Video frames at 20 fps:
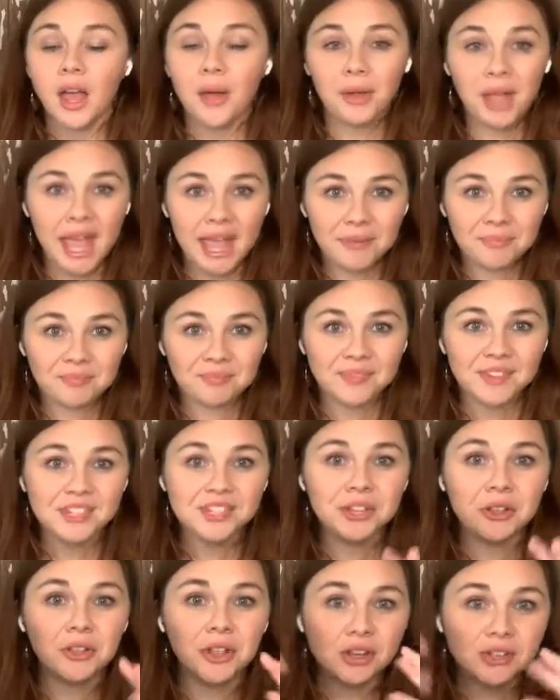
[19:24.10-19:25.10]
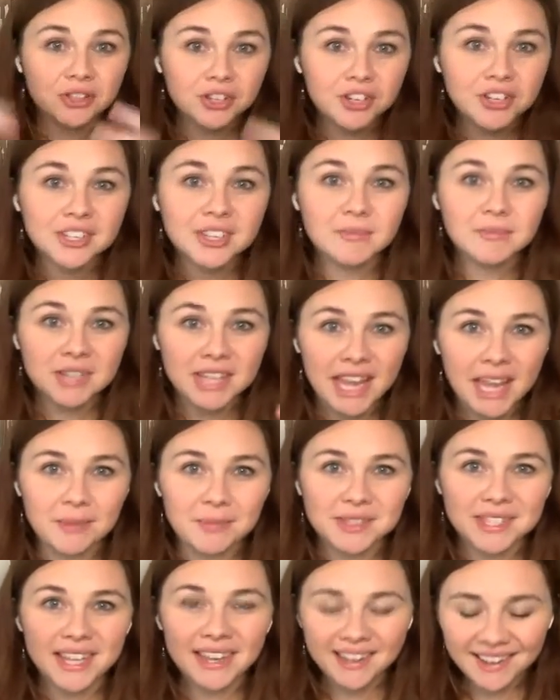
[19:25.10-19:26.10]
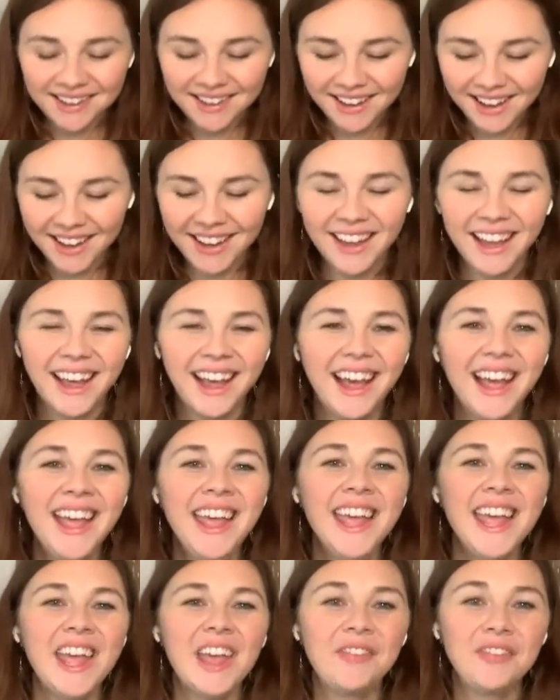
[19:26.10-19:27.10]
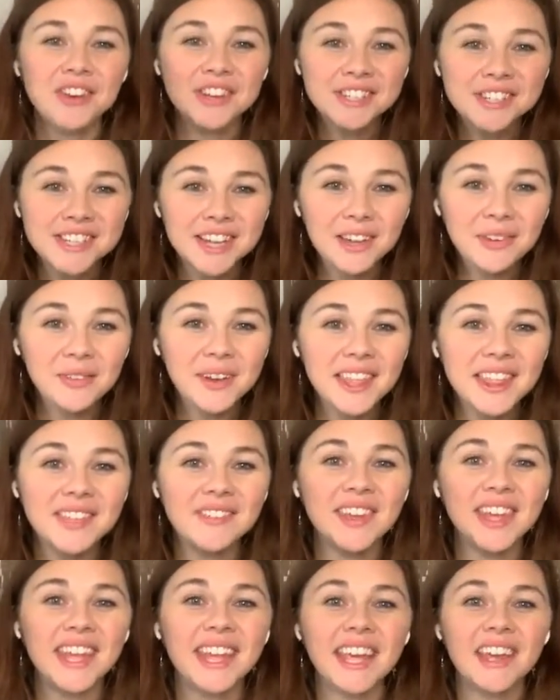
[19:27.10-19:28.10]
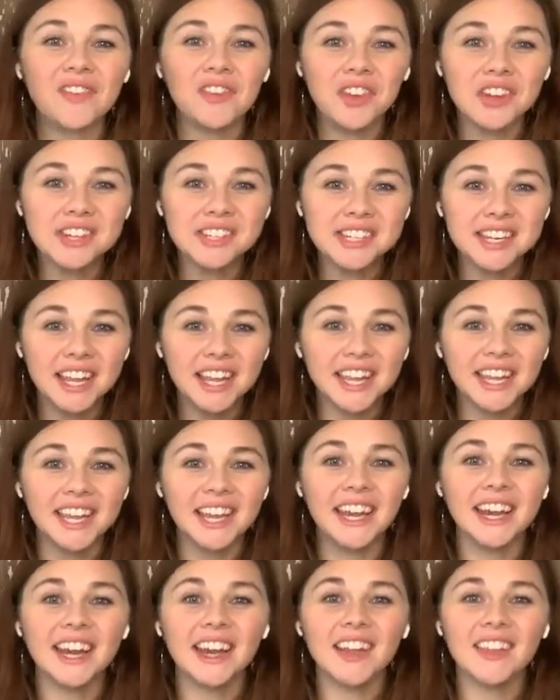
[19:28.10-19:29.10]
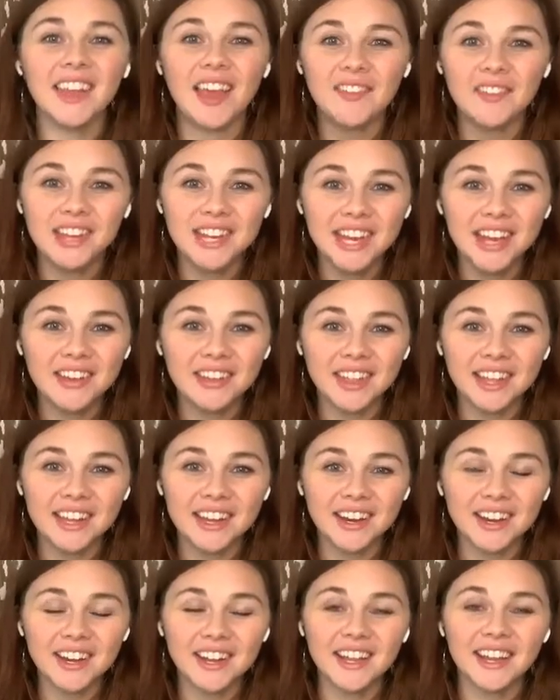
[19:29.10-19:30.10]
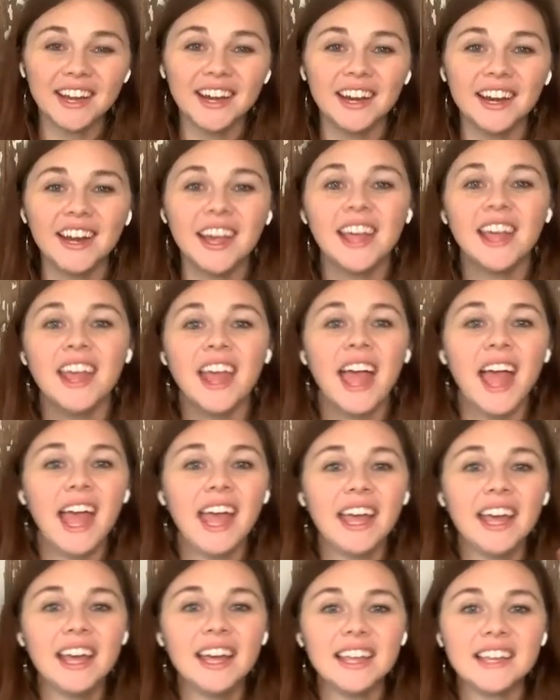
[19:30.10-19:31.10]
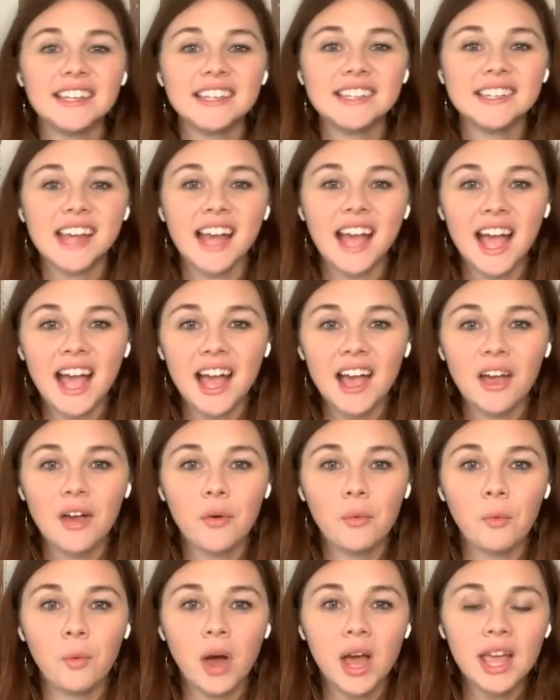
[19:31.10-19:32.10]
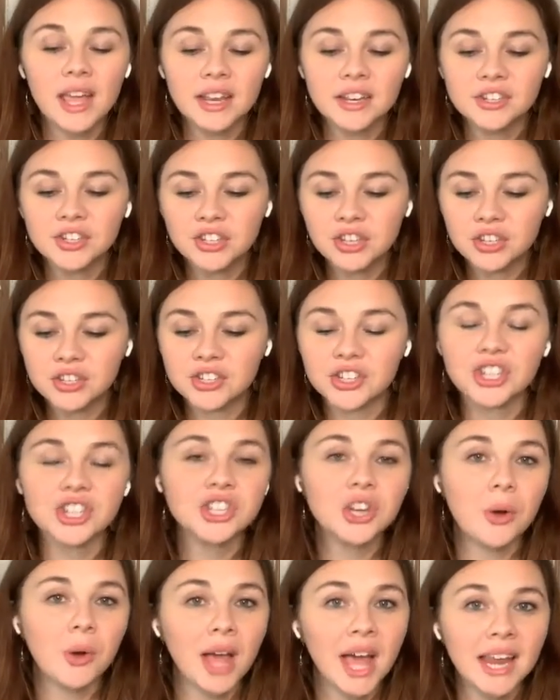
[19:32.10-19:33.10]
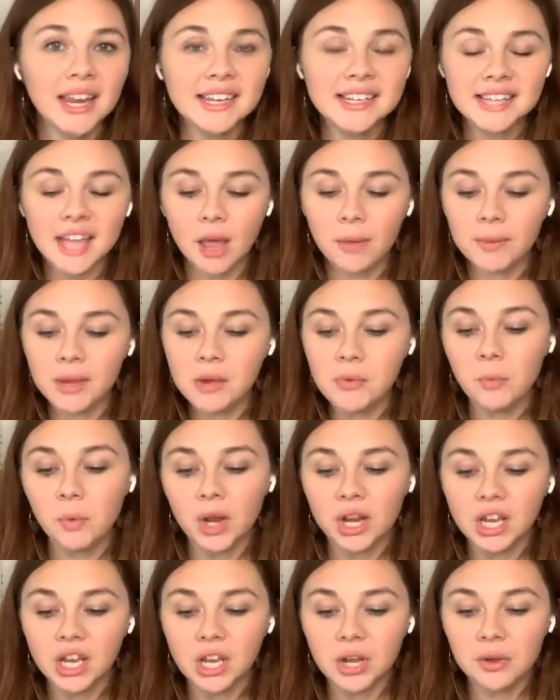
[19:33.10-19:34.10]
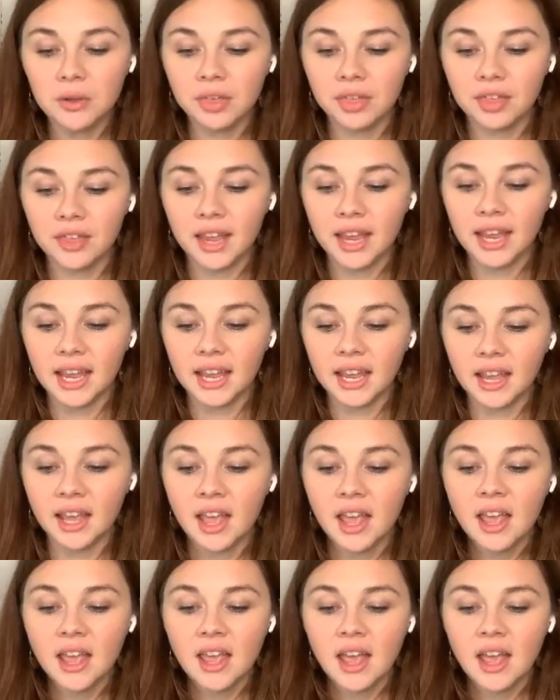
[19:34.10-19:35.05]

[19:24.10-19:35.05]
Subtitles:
Okay, so those are some tips. If you're still with me, if you're still here, let me know that you're here. And just go ahead and tell me, what do you think